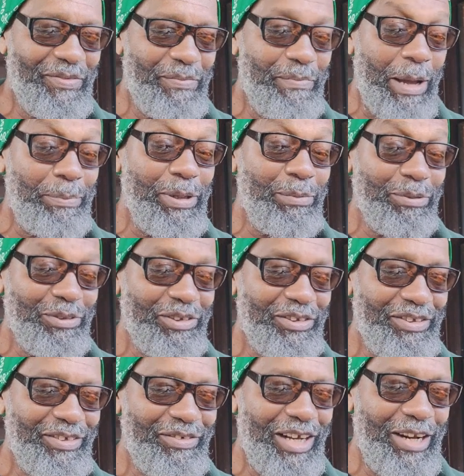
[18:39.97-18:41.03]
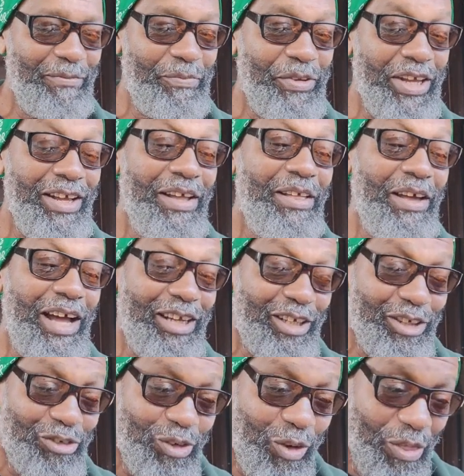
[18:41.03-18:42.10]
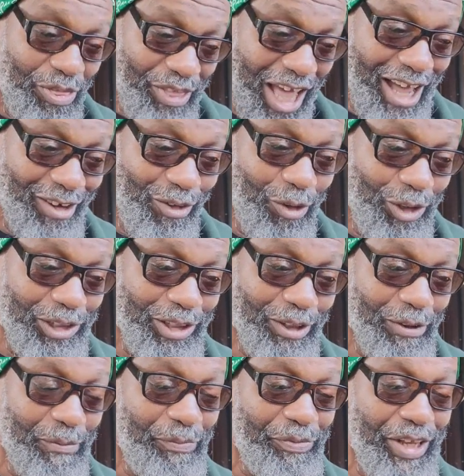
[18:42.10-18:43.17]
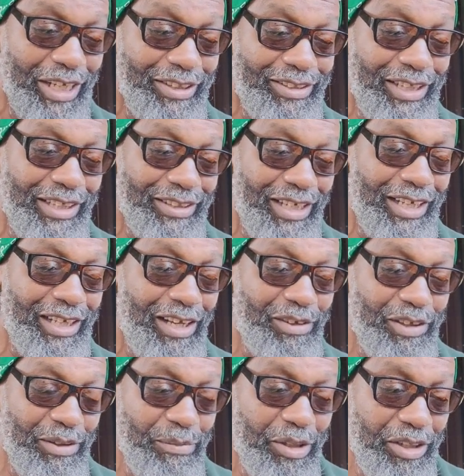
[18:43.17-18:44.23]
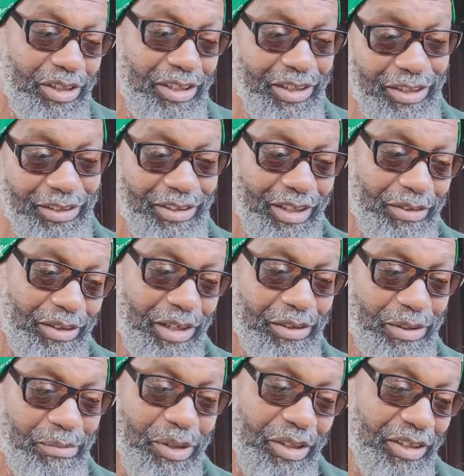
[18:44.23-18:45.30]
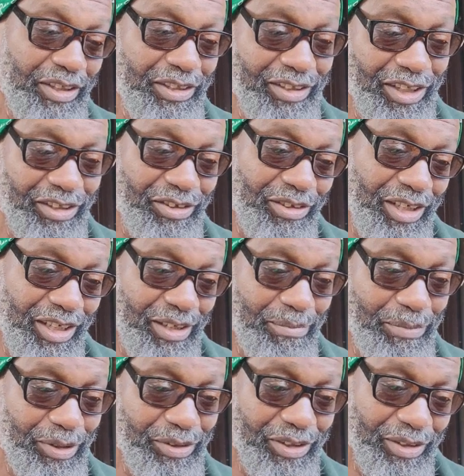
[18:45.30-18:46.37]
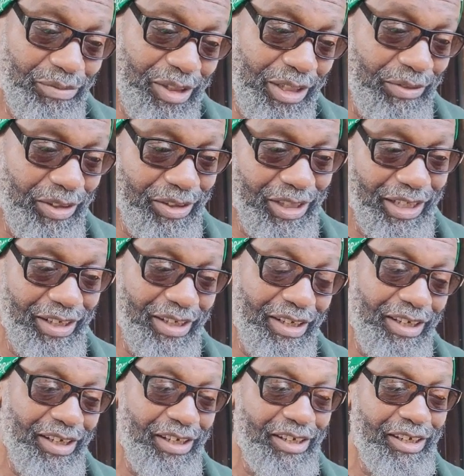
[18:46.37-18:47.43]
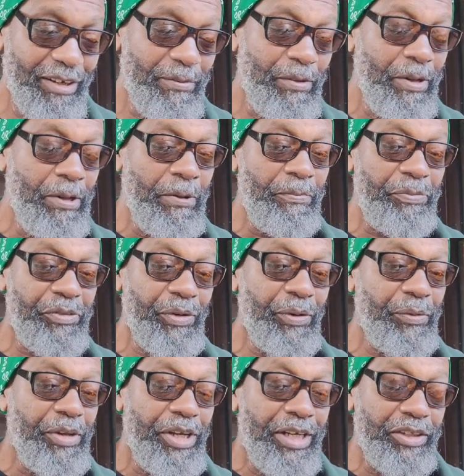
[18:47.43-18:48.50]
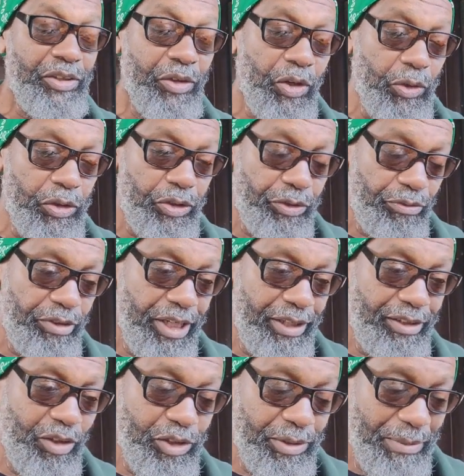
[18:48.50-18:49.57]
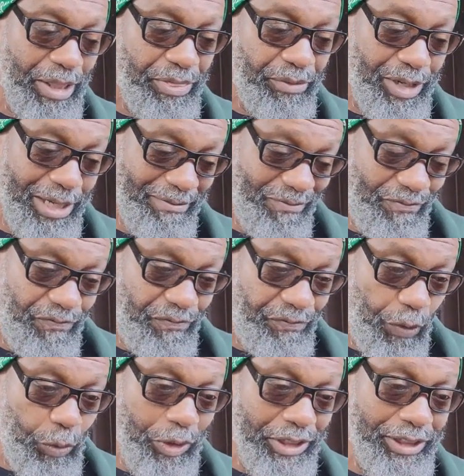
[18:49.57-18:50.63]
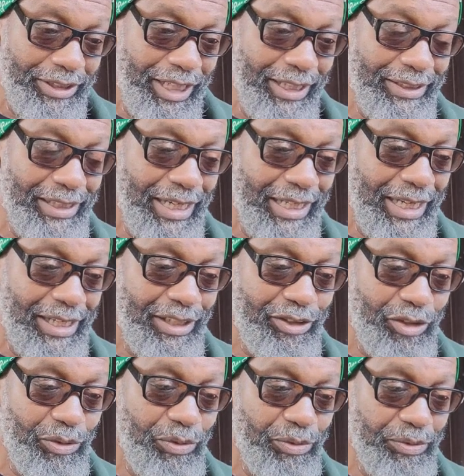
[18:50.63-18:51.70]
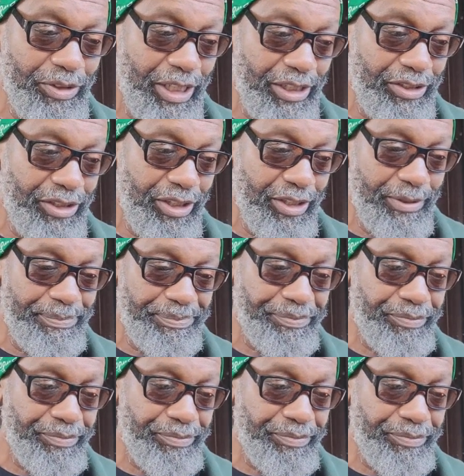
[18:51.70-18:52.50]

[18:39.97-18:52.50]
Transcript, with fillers: my peoples, right? I control that also. That's that's like our community, a, community center that I'm building, whatever. Da, da, da, so so those three, those are my three focus things that I got to do next year,